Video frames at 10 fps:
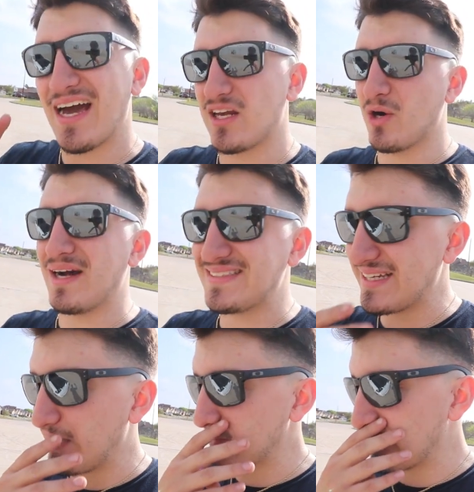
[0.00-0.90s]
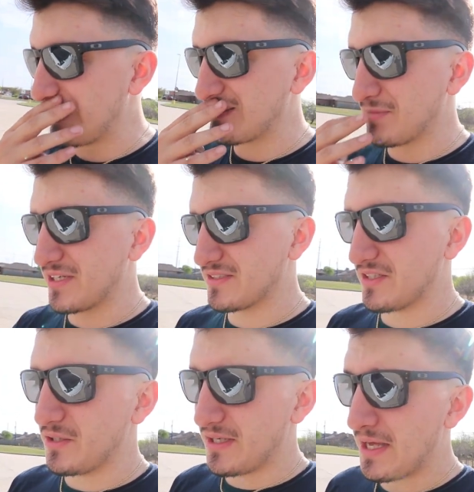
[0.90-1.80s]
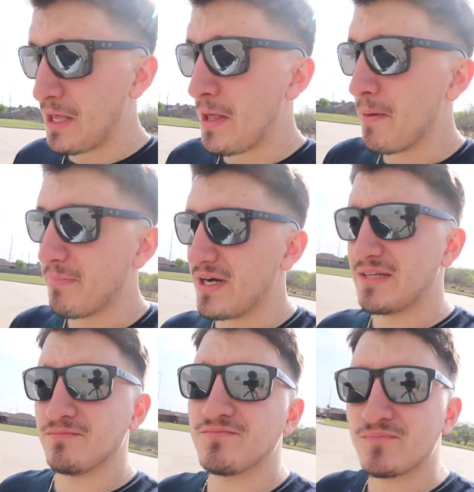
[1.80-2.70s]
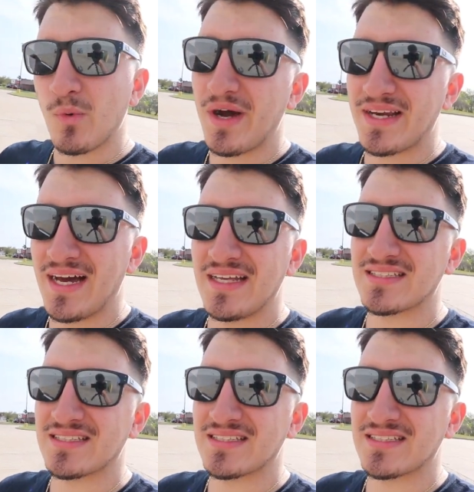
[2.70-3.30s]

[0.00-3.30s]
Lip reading: I know I said I was gonna get someone else to do it, but why not?